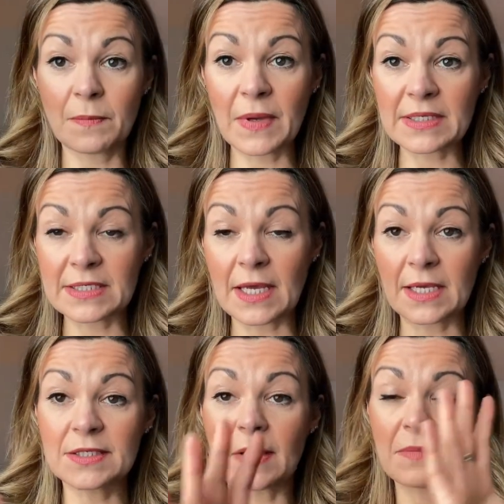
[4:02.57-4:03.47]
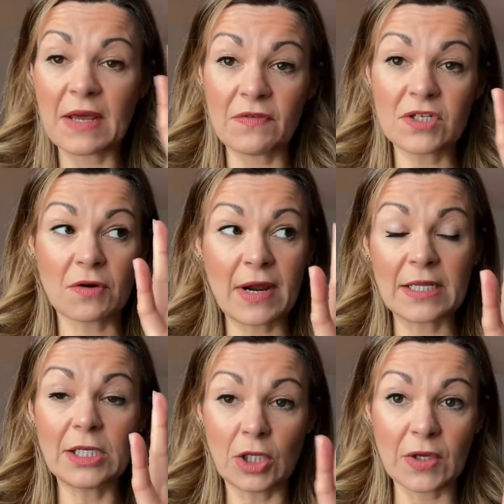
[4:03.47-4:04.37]
by side, so I'm never
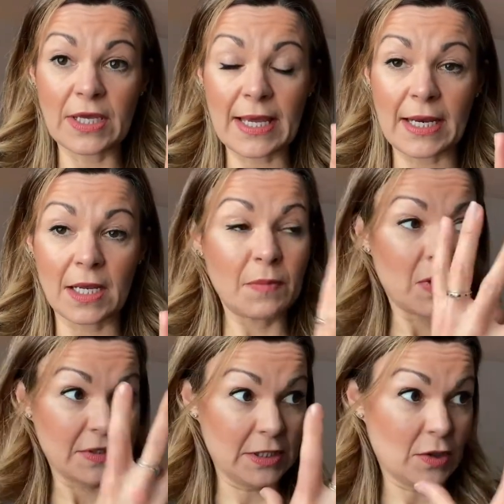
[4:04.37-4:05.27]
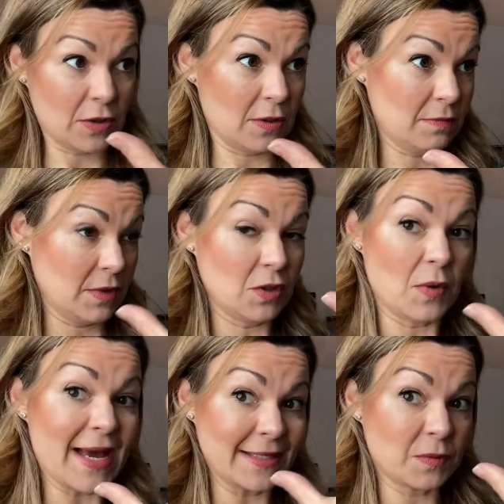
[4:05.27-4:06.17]
directly looking at it, because
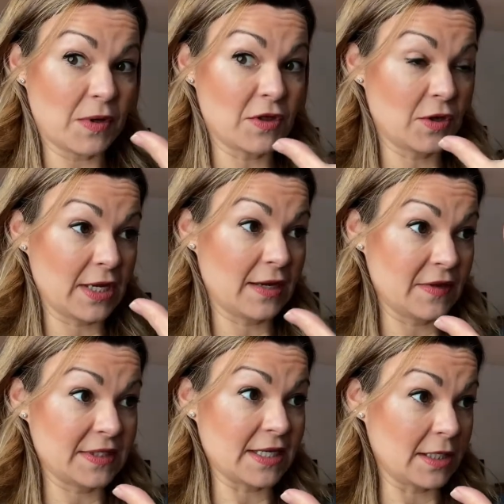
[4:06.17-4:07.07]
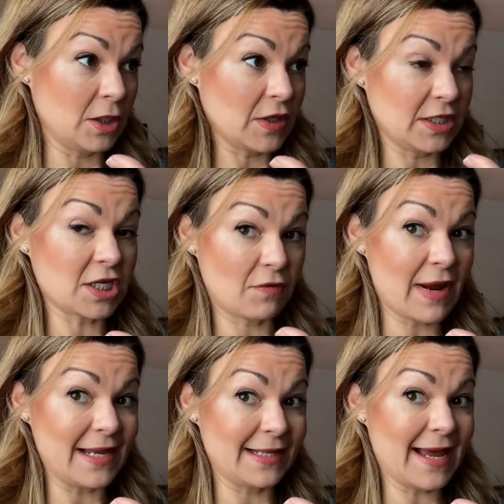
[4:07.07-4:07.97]
as with looking at the sun, looking
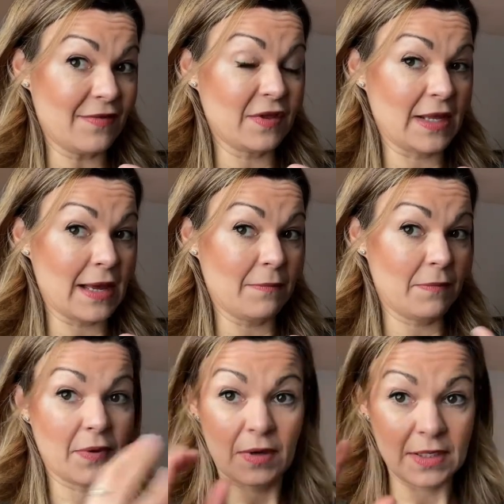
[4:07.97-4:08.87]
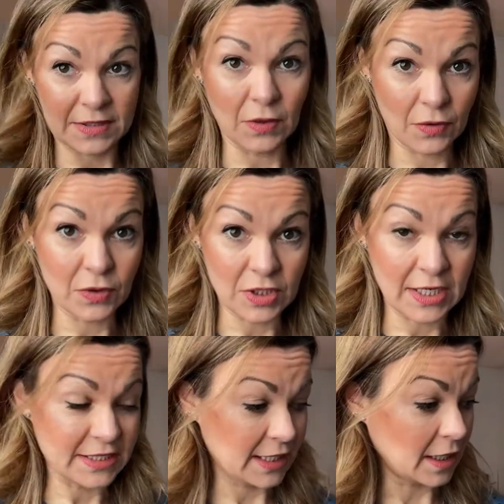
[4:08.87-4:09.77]
directly at the lamp is not a good
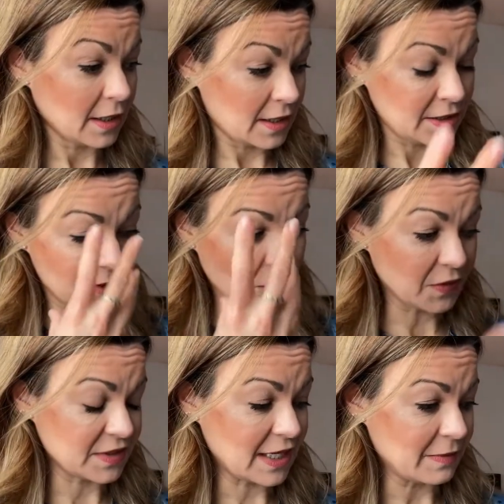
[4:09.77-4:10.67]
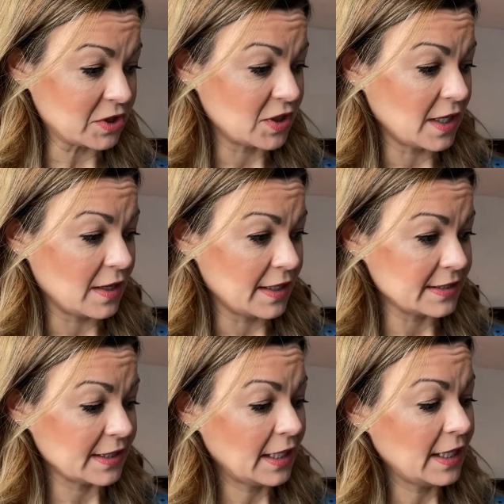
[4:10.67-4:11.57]
idea, can cause damage to the eyes.